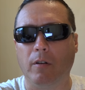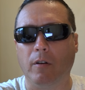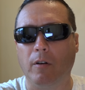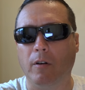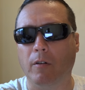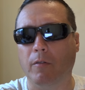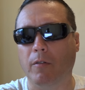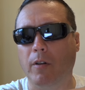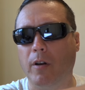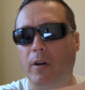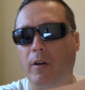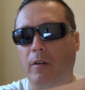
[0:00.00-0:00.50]

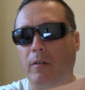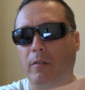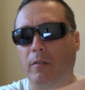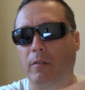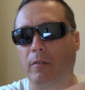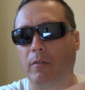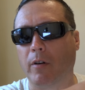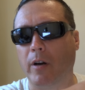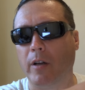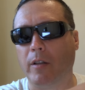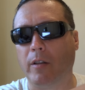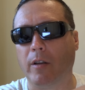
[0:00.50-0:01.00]
Over there.
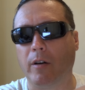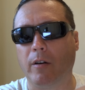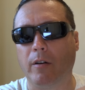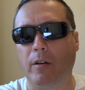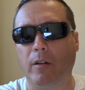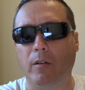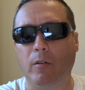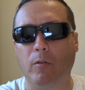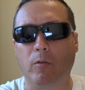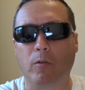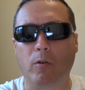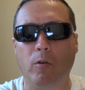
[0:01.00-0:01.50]
Right there in
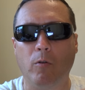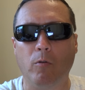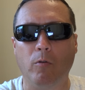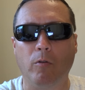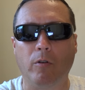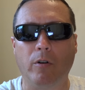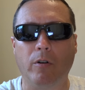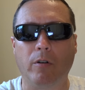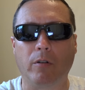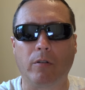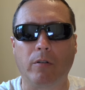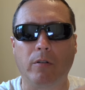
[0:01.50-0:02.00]
that little
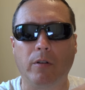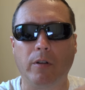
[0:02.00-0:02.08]
corner.